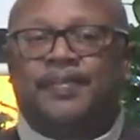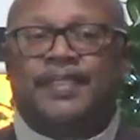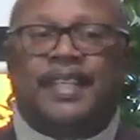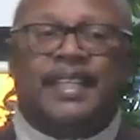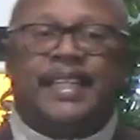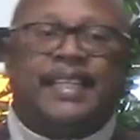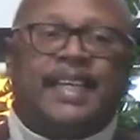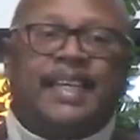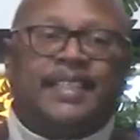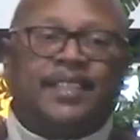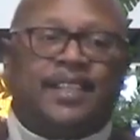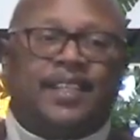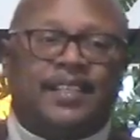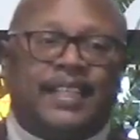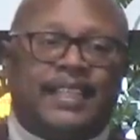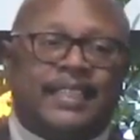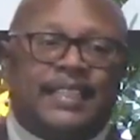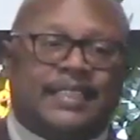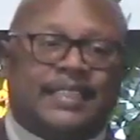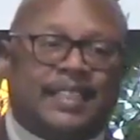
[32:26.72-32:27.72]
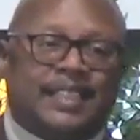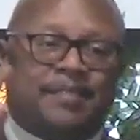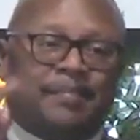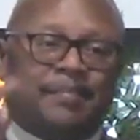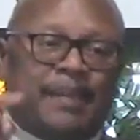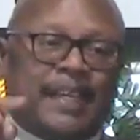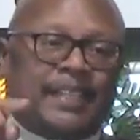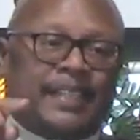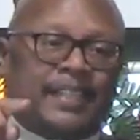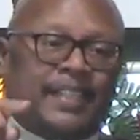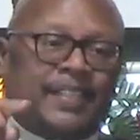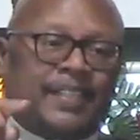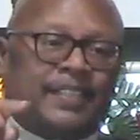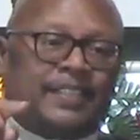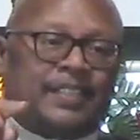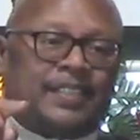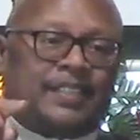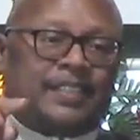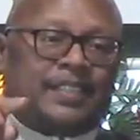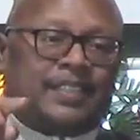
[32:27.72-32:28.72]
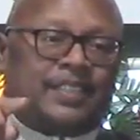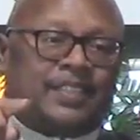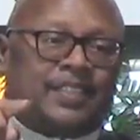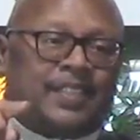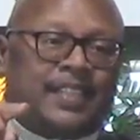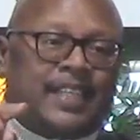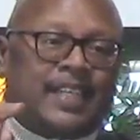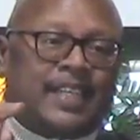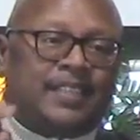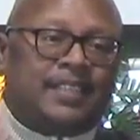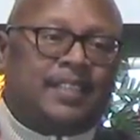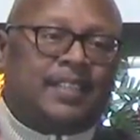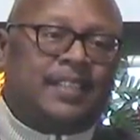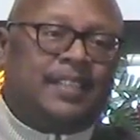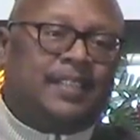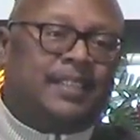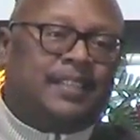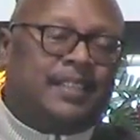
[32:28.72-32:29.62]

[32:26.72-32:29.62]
And that young lady sitting back there, Sister Natalie,